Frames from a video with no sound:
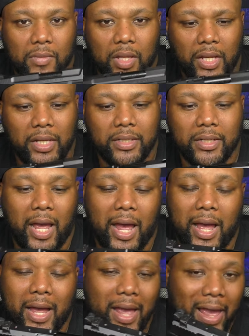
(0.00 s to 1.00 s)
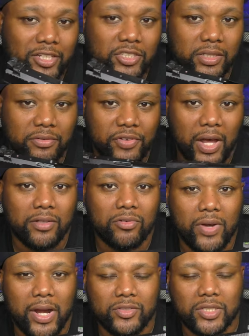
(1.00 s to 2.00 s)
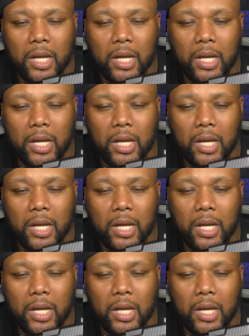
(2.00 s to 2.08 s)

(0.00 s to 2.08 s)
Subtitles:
I actually found the rounds.